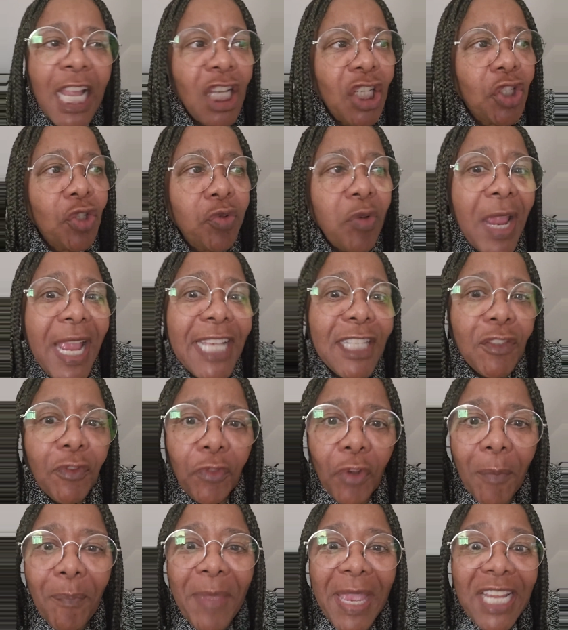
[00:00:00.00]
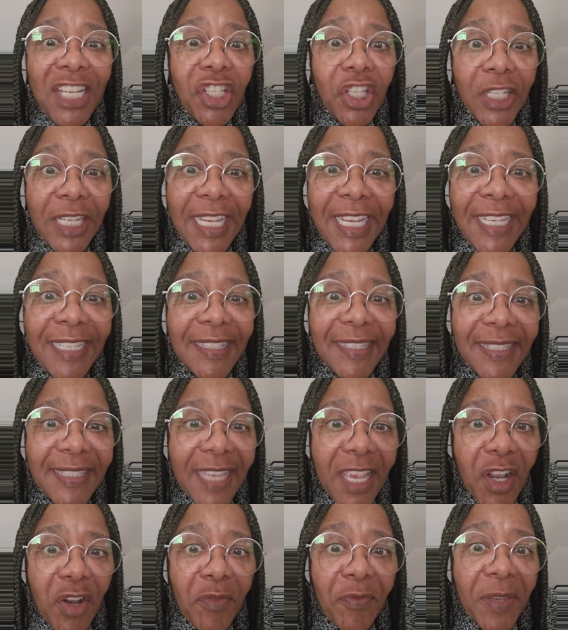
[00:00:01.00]
Transformation
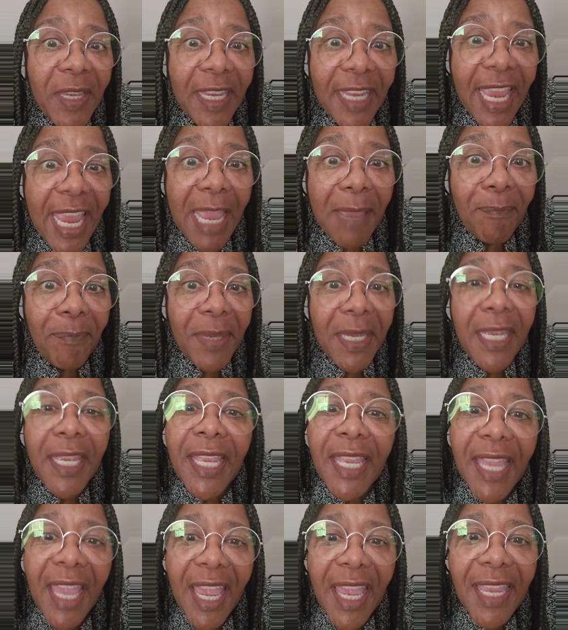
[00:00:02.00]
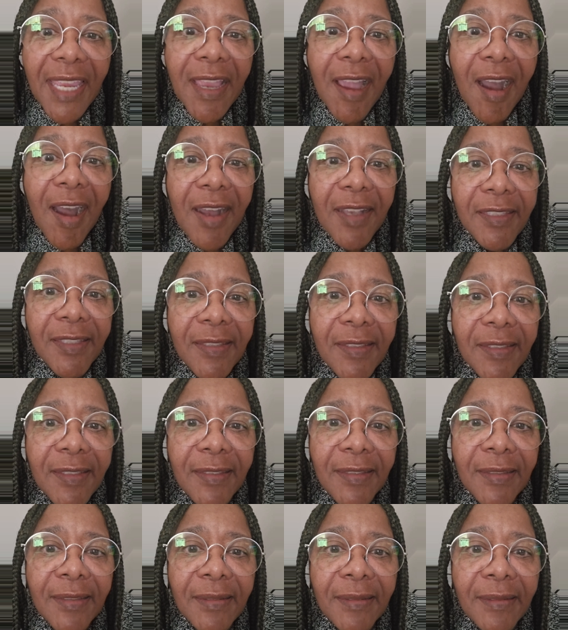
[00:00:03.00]
itself can be
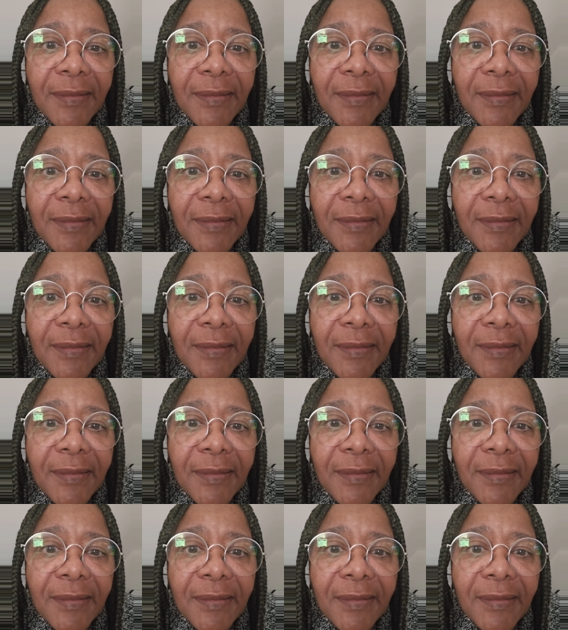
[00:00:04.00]
chaos.